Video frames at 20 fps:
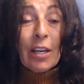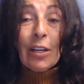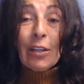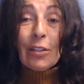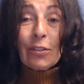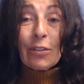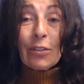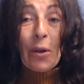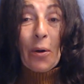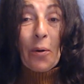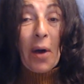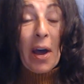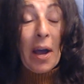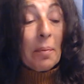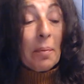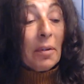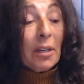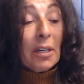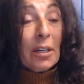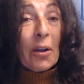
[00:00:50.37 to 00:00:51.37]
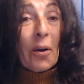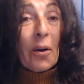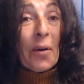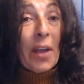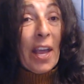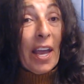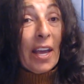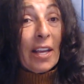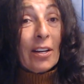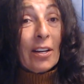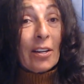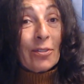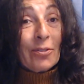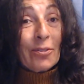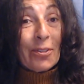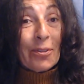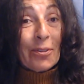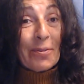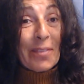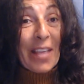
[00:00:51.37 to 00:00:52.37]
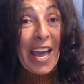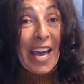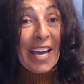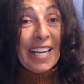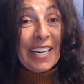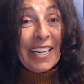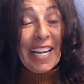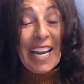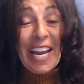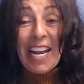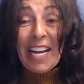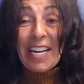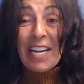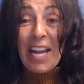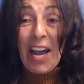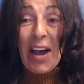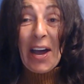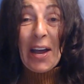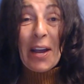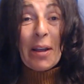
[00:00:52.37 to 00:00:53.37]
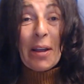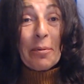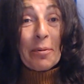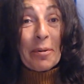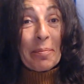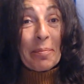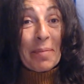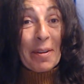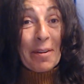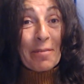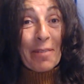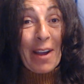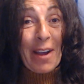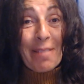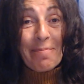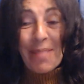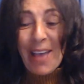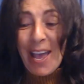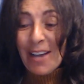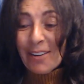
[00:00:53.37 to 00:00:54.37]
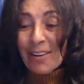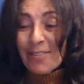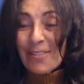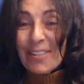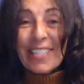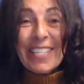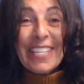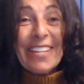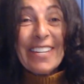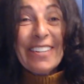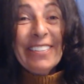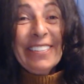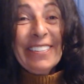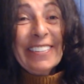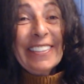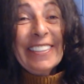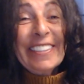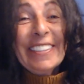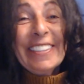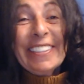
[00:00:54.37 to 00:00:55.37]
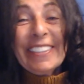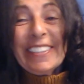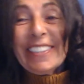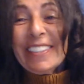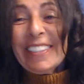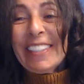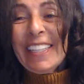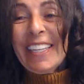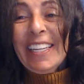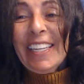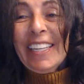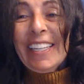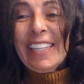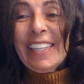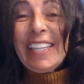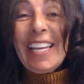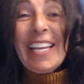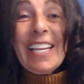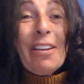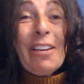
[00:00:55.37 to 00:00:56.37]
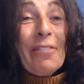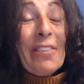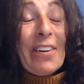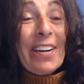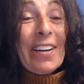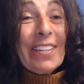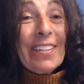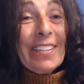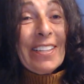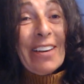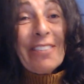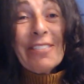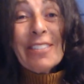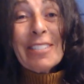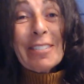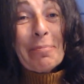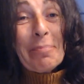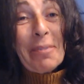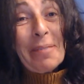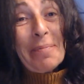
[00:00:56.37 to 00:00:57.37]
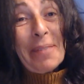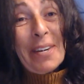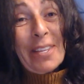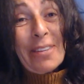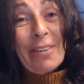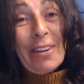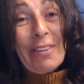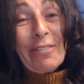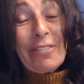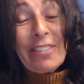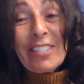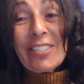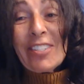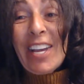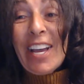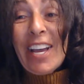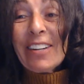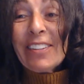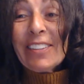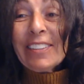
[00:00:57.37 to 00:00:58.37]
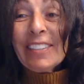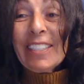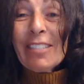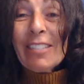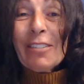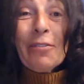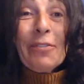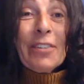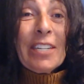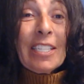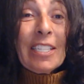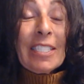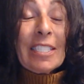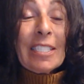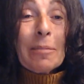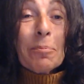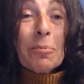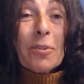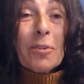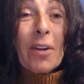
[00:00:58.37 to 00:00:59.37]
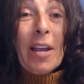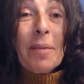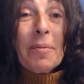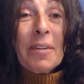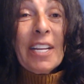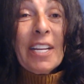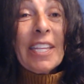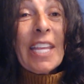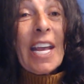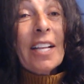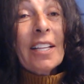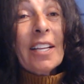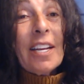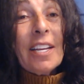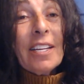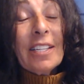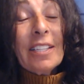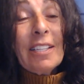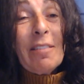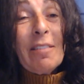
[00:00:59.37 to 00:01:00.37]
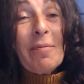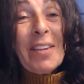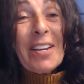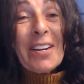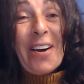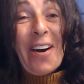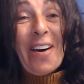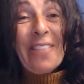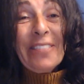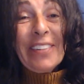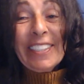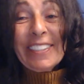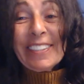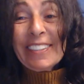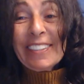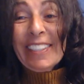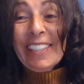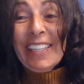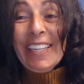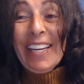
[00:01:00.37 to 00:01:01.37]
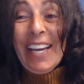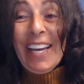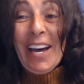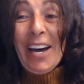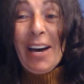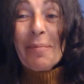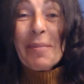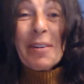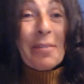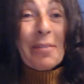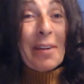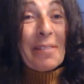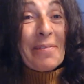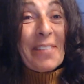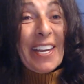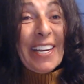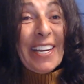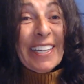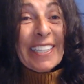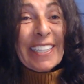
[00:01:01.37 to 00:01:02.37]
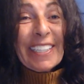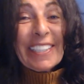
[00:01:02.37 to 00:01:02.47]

So I'm going to go ahead and do that, and I will be right back with you. Thank you for all your love and support, by the way, for the channel. And don't forget to subscribe and hit that like and leave me a comment. I'll be right back.